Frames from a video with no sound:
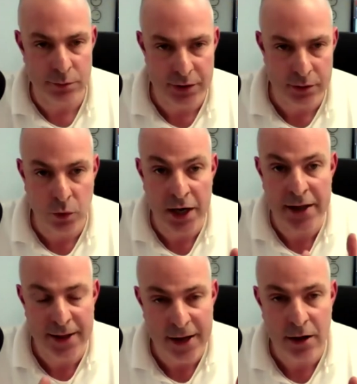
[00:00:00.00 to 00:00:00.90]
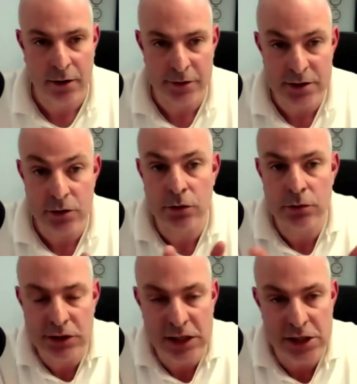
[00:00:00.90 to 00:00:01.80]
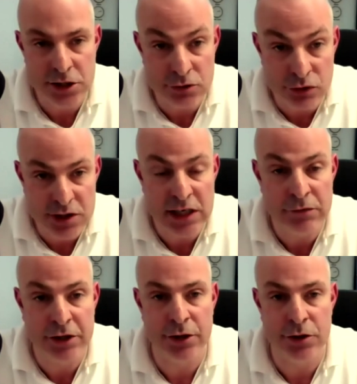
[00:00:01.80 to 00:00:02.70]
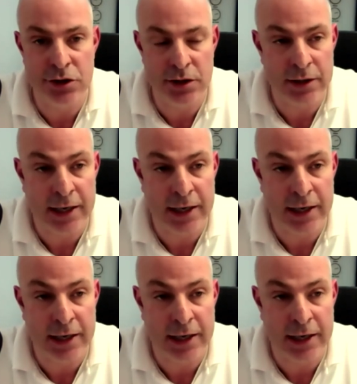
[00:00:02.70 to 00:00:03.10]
but where they are is all teachers receive coaching